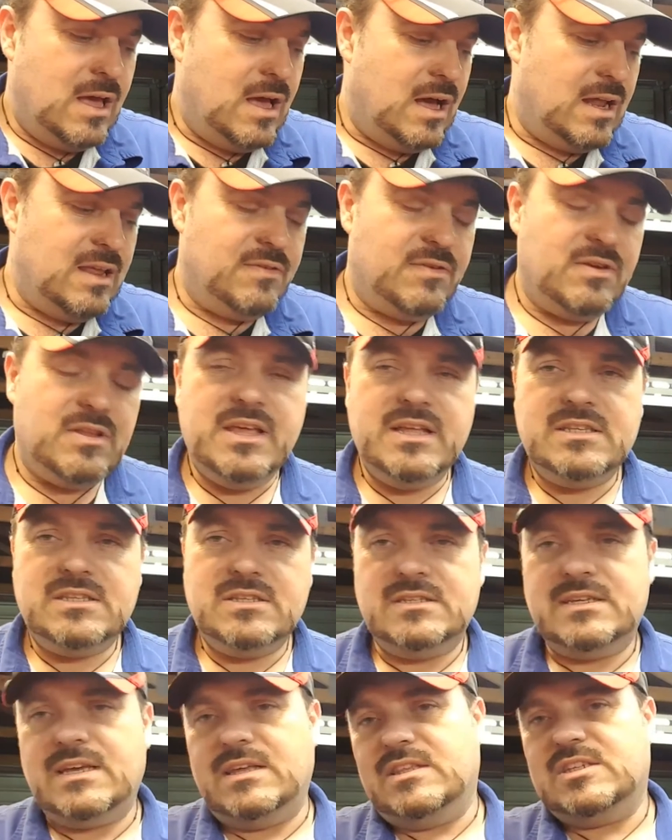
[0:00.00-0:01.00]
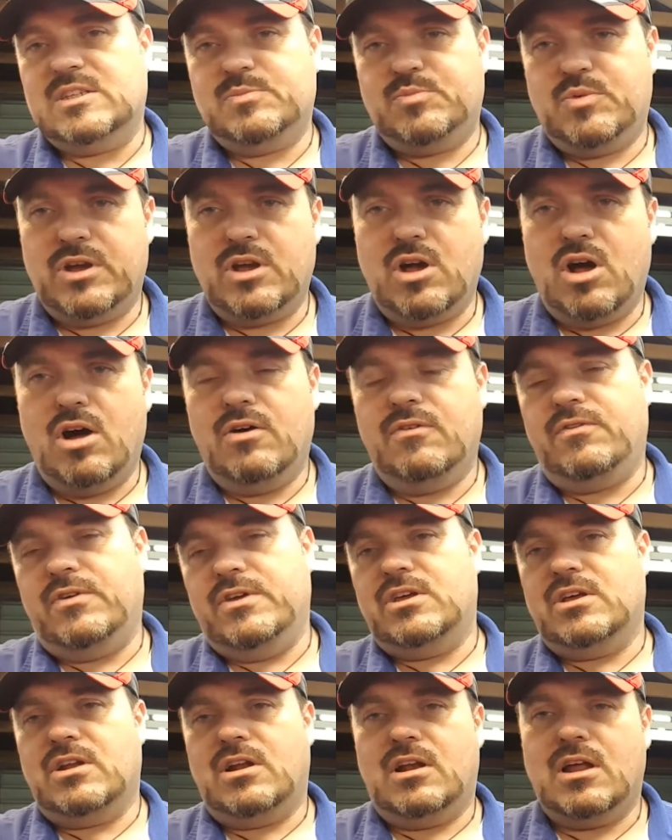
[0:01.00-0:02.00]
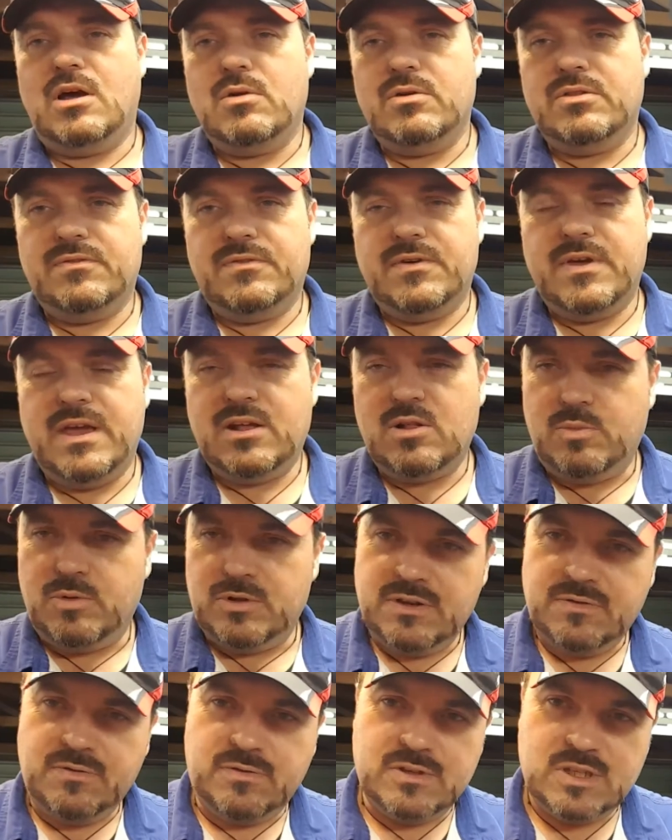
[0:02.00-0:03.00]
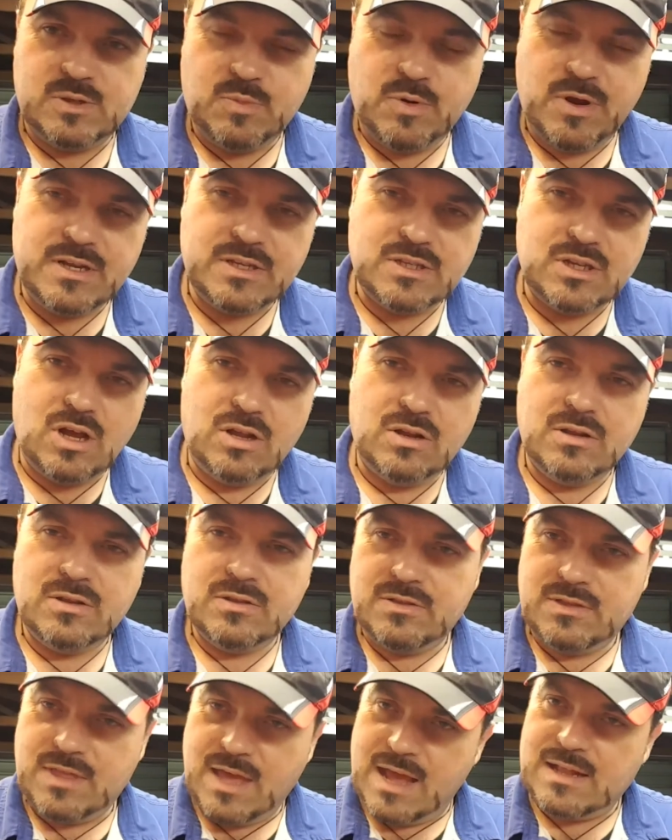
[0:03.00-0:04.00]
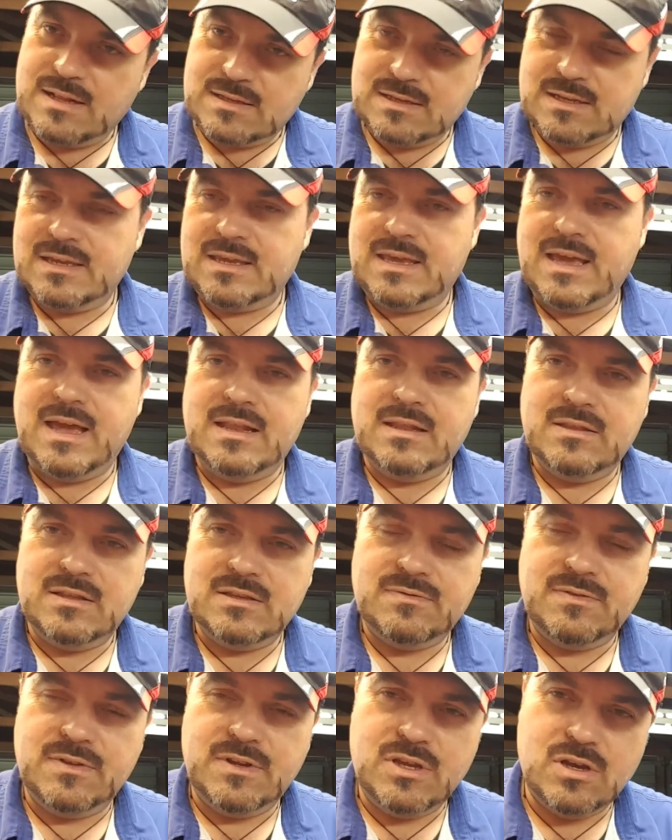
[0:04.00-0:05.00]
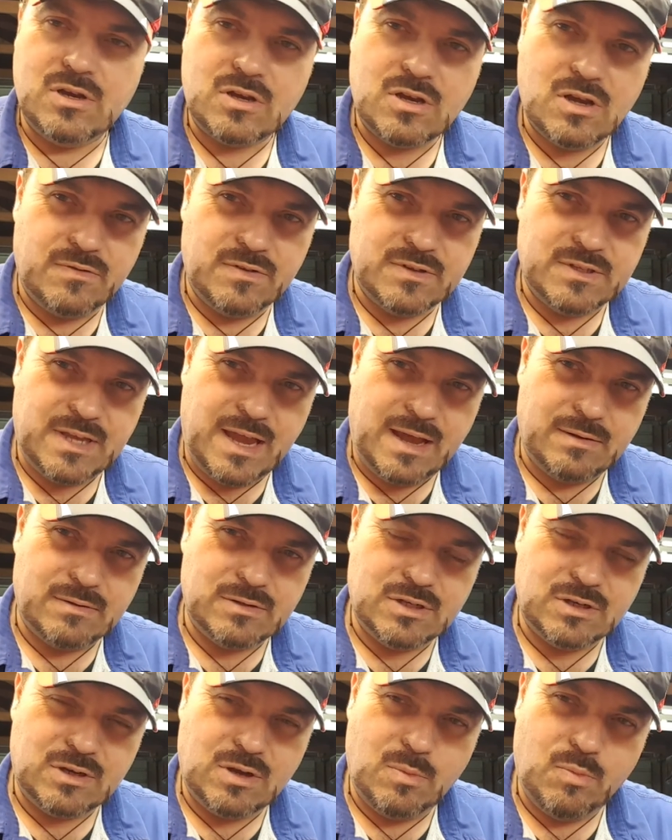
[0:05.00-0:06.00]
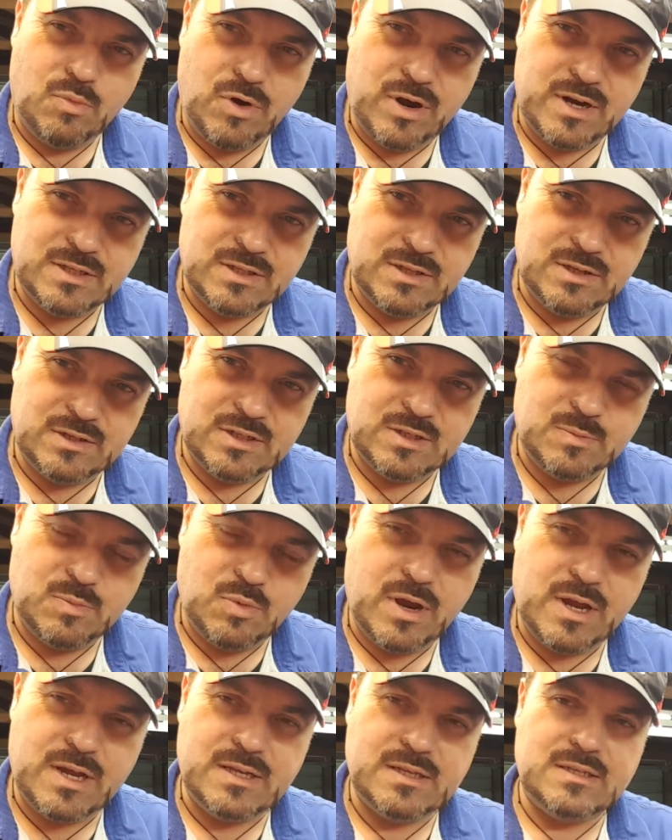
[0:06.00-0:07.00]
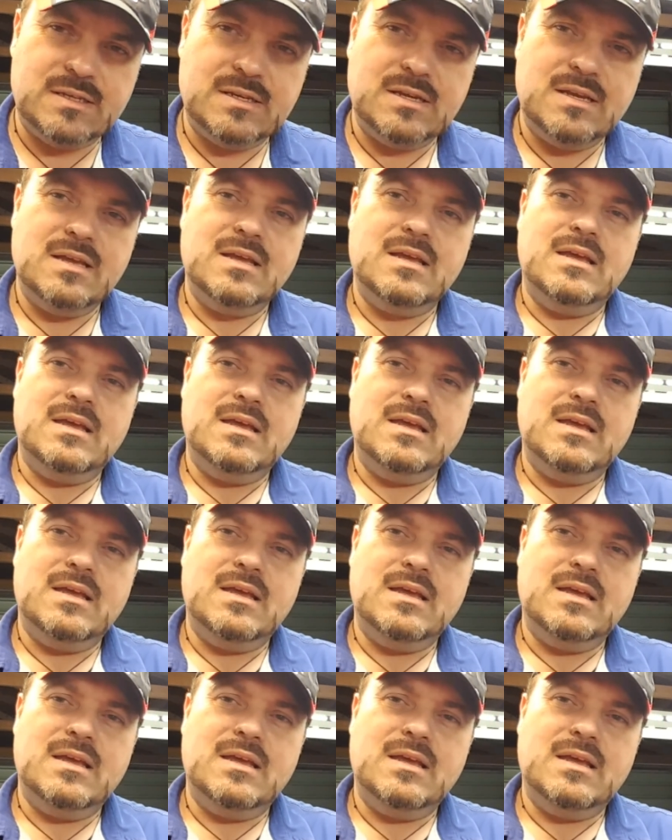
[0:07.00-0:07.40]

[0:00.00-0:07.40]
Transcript: And if you need to take the spring off, or you're going to lower the vehicle, put different springs on, that, again, this video covers how to compress those springs